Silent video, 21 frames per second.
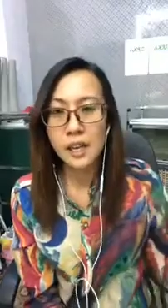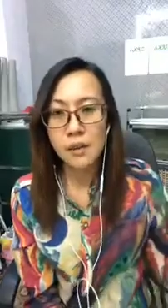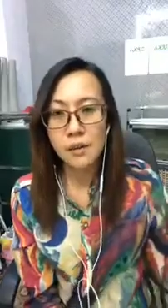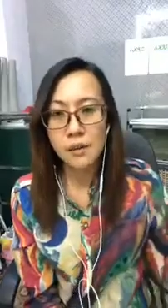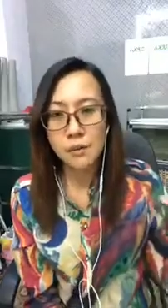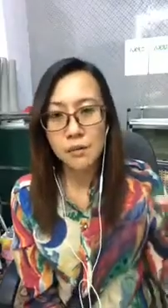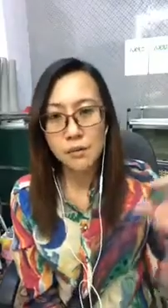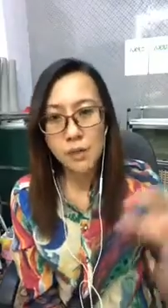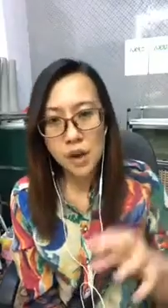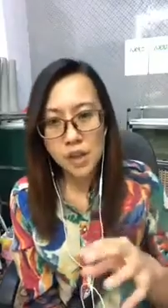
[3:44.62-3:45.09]

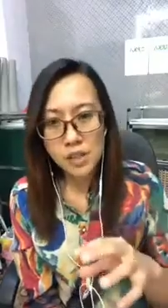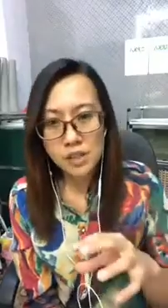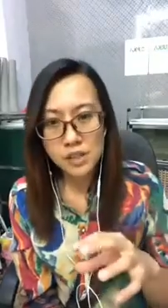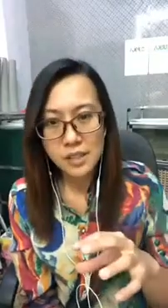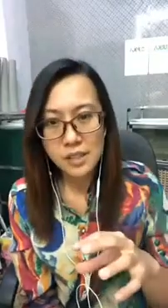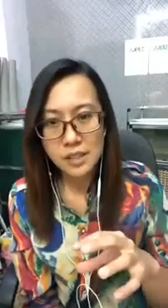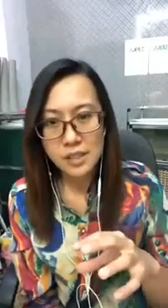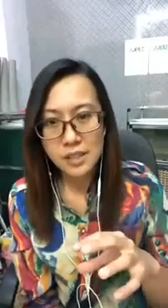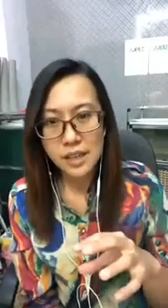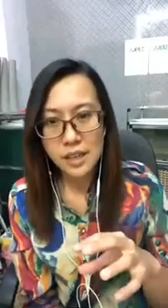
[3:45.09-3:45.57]

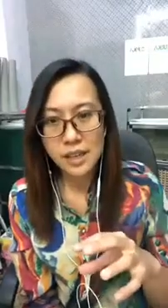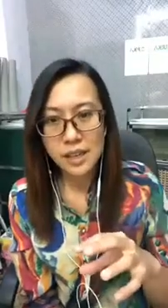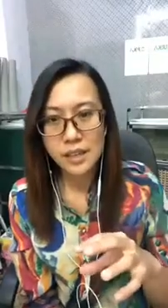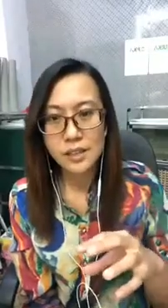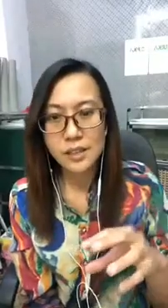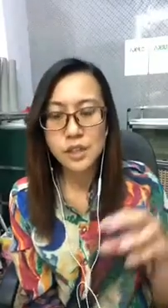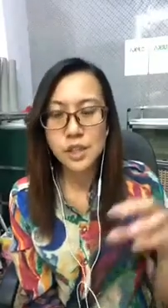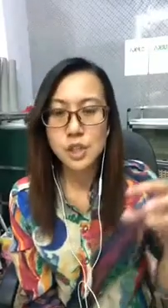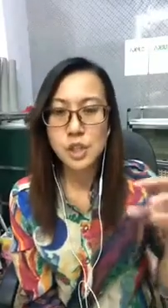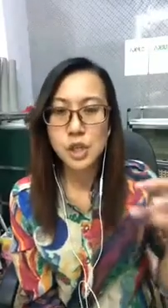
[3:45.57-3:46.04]
forces
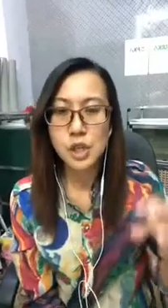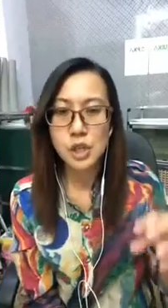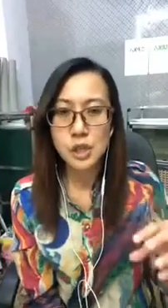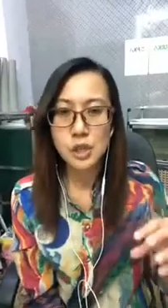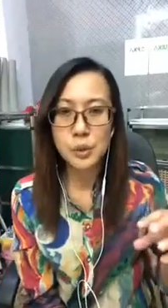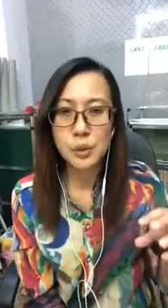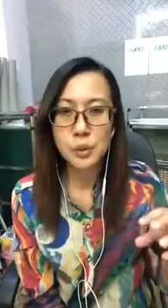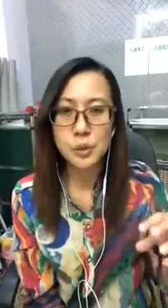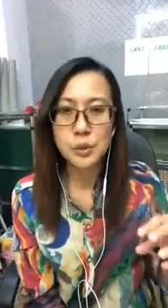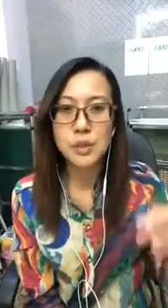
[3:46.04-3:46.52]
us to
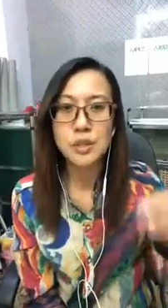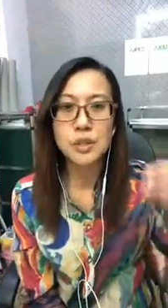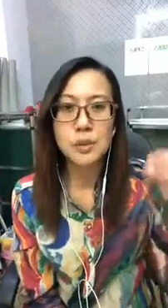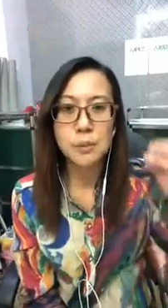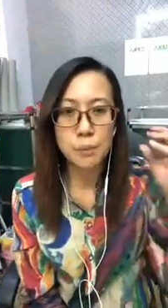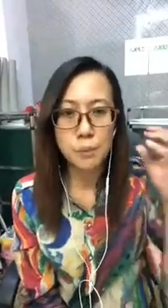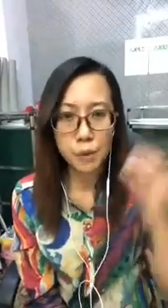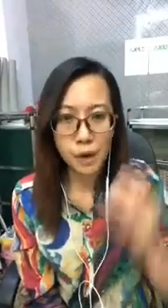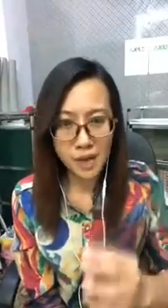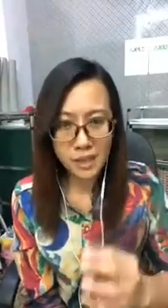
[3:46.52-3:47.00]
use
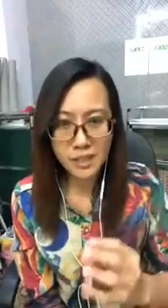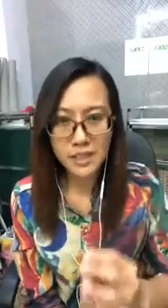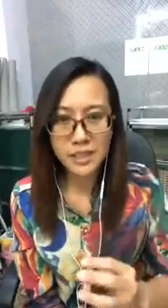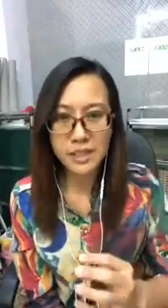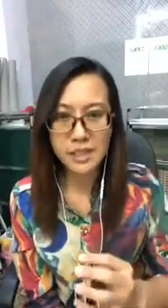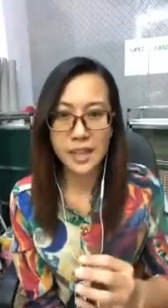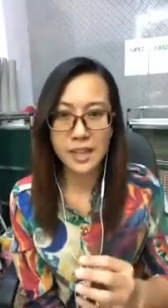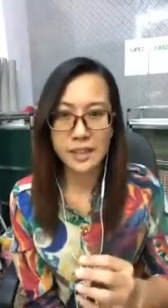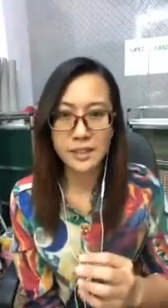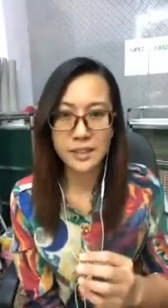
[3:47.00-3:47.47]
present
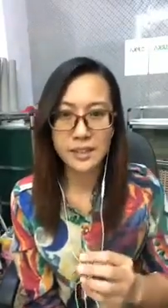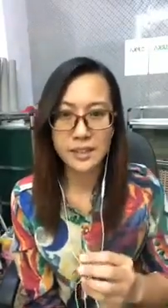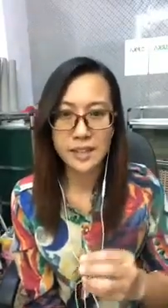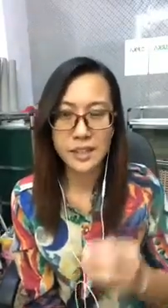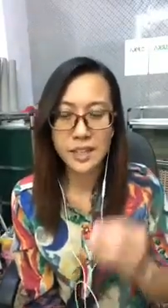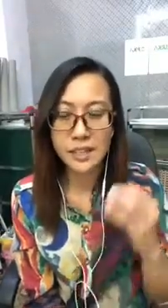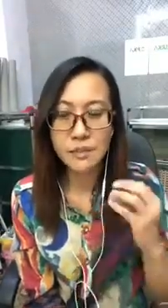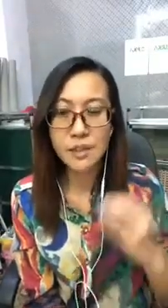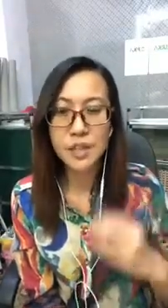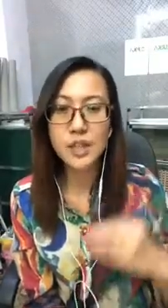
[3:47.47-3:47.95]
tense
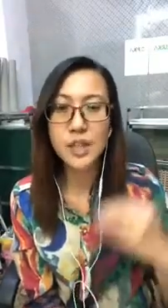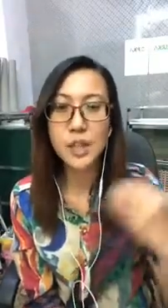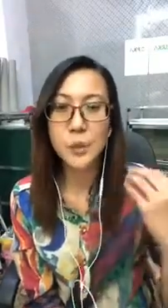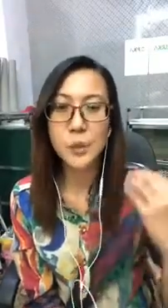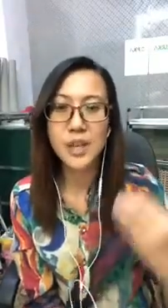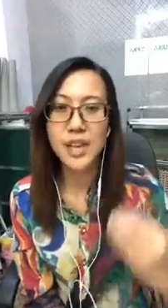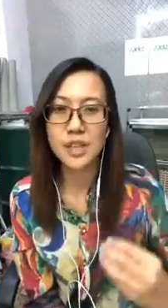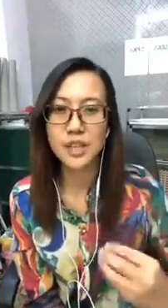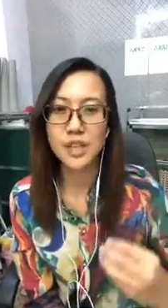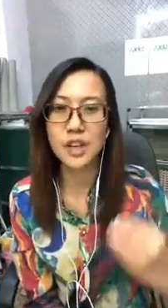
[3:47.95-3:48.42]
even though
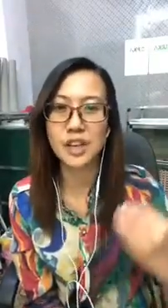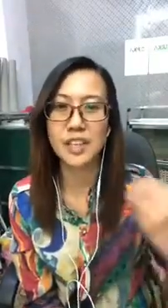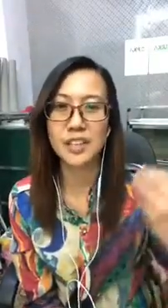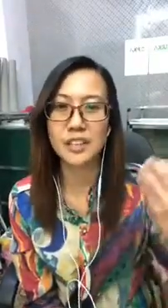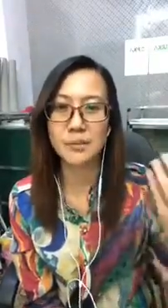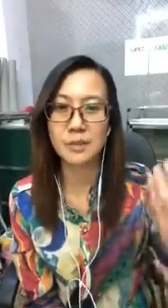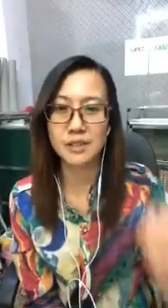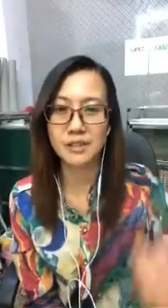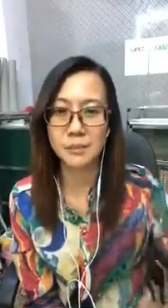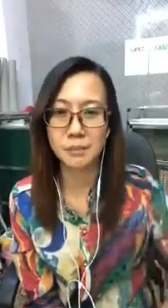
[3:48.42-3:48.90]
we are talking
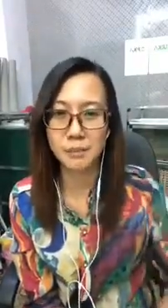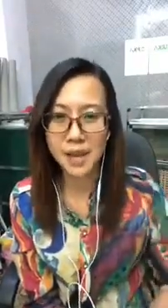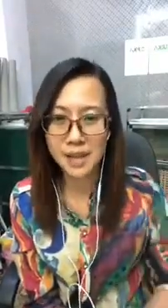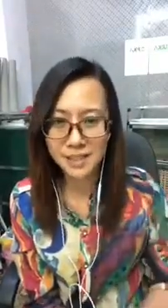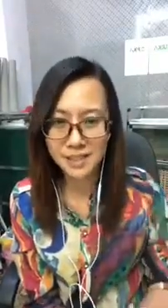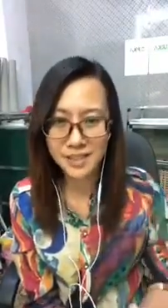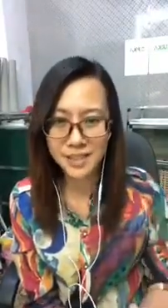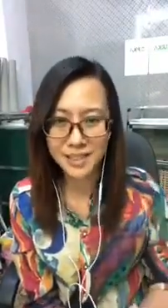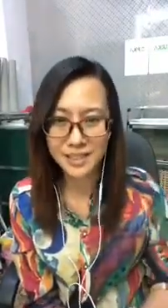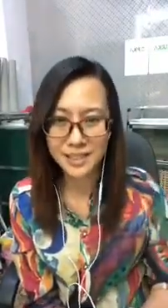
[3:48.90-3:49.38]
about the
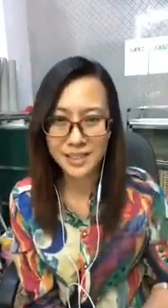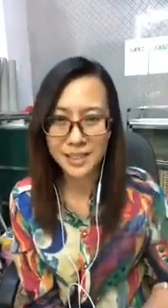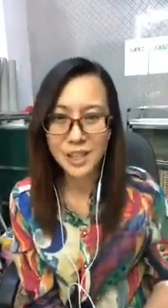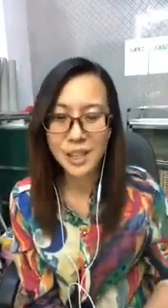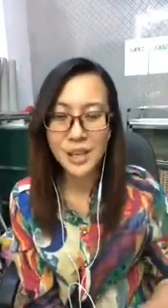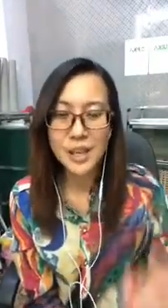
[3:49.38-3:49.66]
past tense.